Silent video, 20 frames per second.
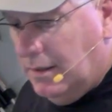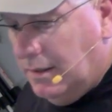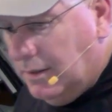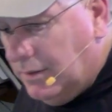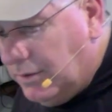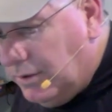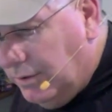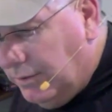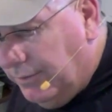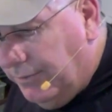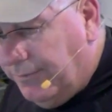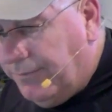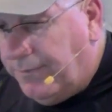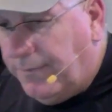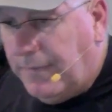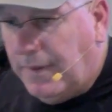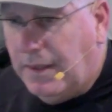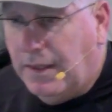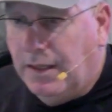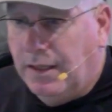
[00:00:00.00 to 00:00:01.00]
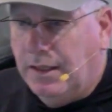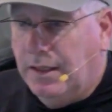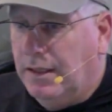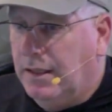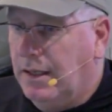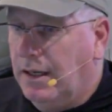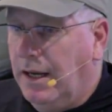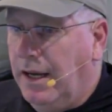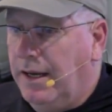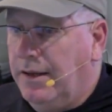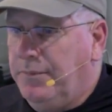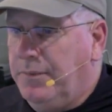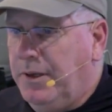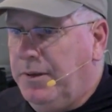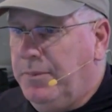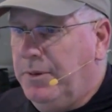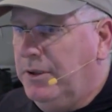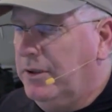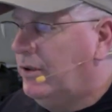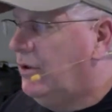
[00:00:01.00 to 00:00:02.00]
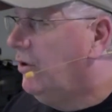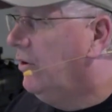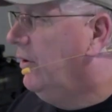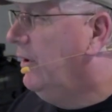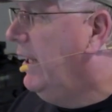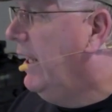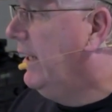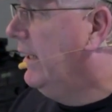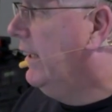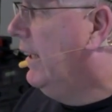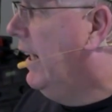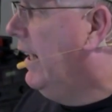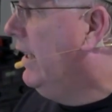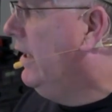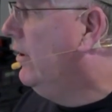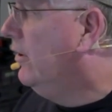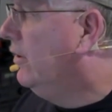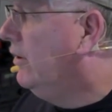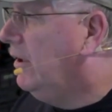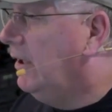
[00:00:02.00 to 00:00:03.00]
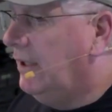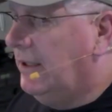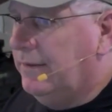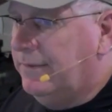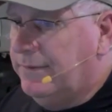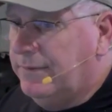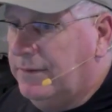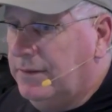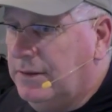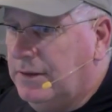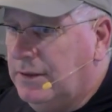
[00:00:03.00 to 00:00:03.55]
So I'm able to turn that on and off